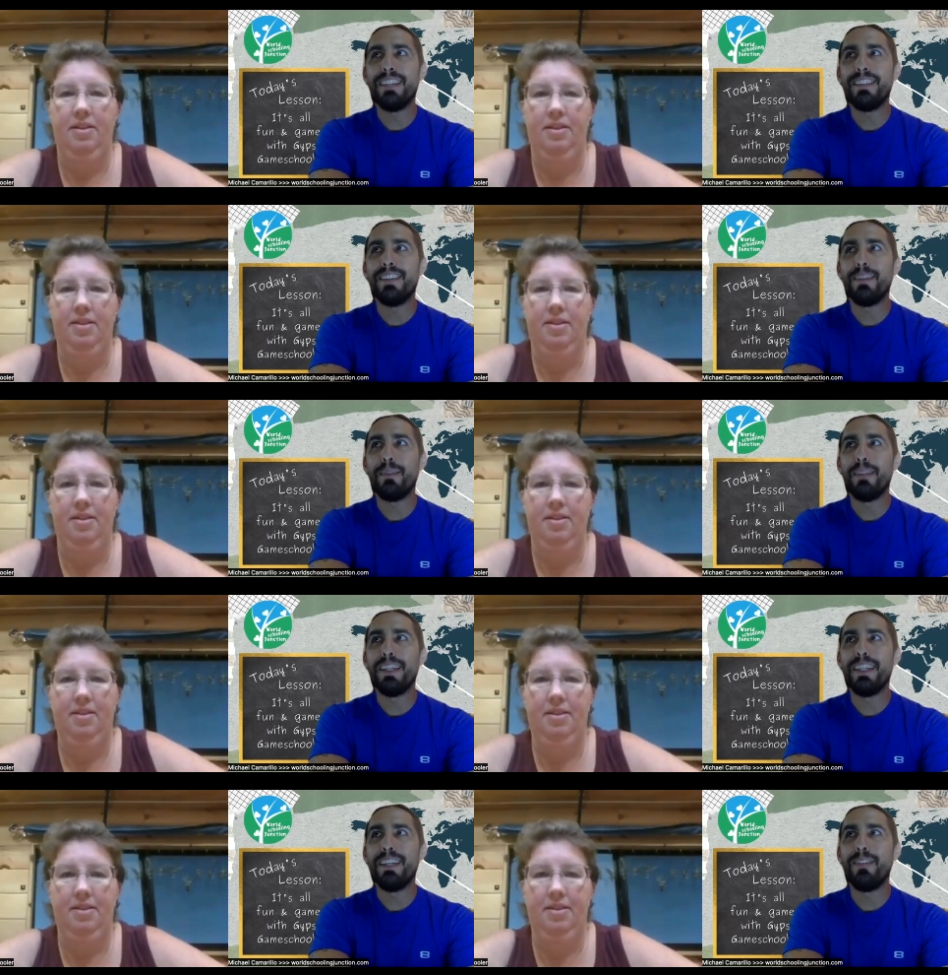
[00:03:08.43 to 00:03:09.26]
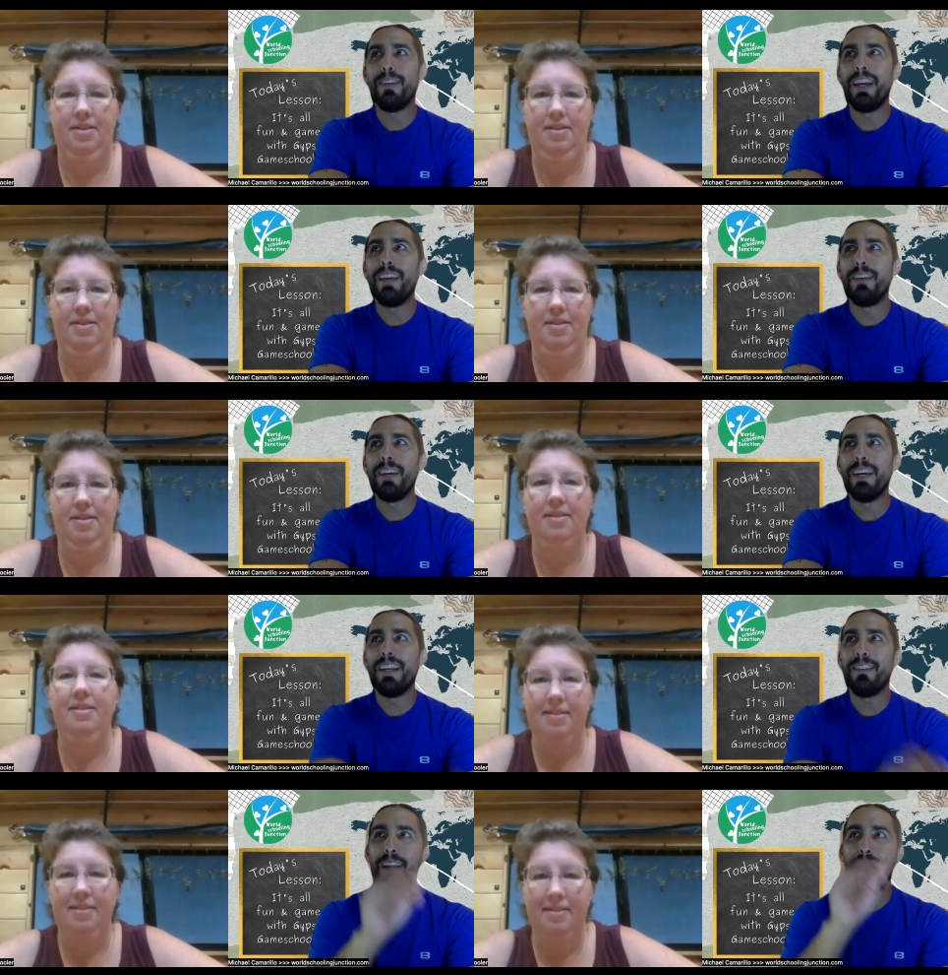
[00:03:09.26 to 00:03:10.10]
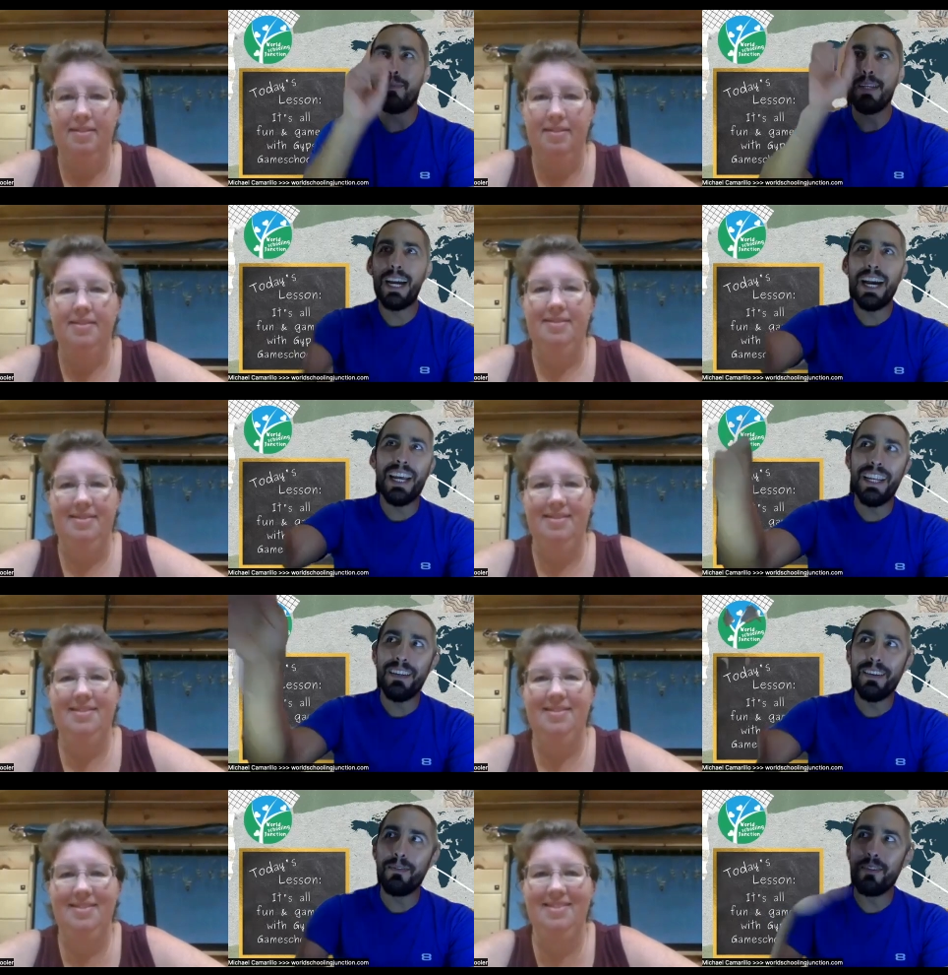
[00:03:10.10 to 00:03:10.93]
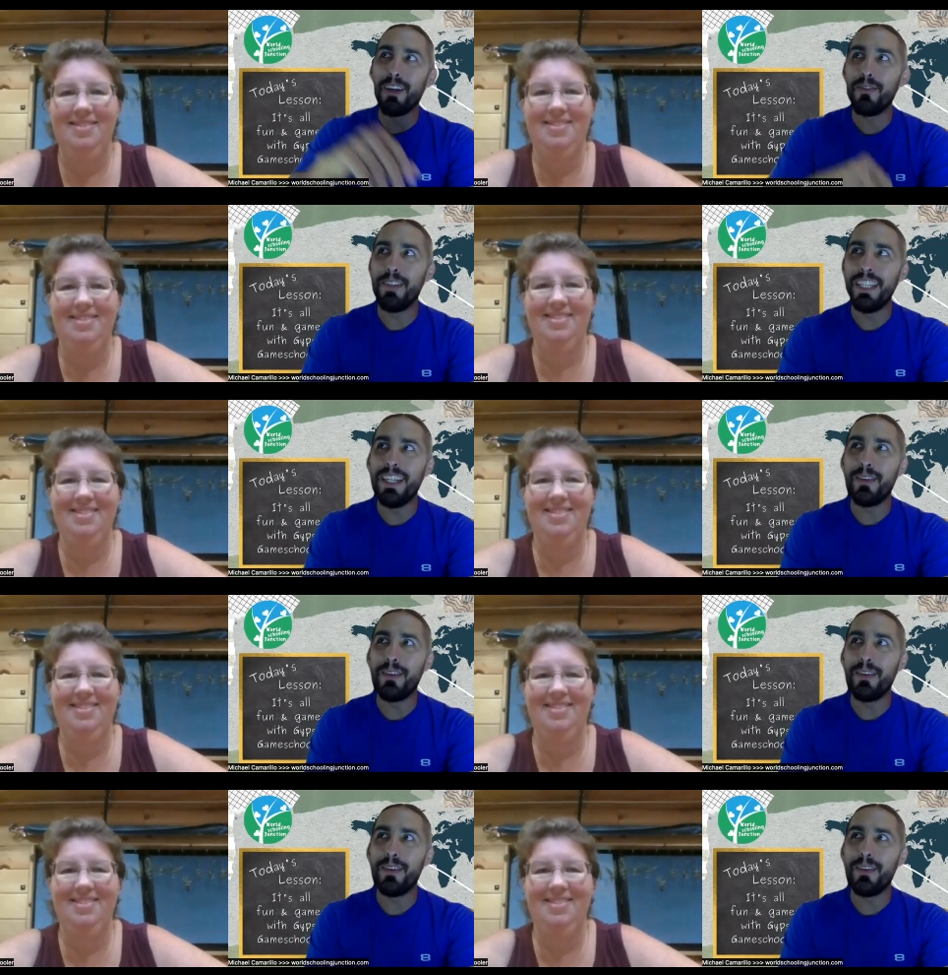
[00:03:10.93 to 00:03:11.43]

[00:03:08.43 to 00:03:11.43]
Speaker 1: So I'm looking right, right, right behind our video.